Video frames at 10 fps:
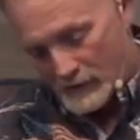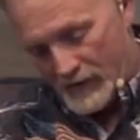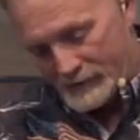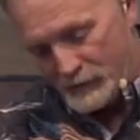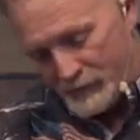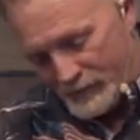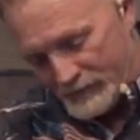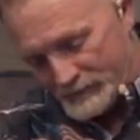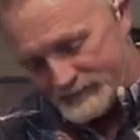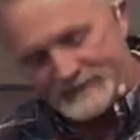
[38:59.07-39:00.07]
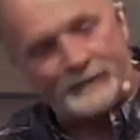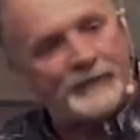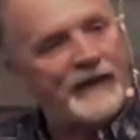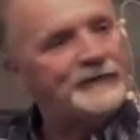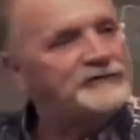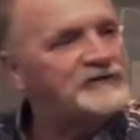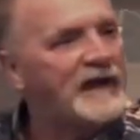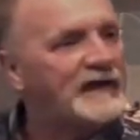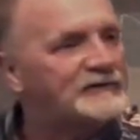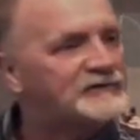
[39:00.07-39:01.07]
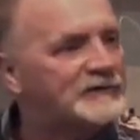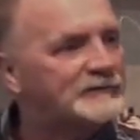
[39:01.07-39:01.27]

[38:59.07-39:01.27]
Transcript: I knew then something had to change.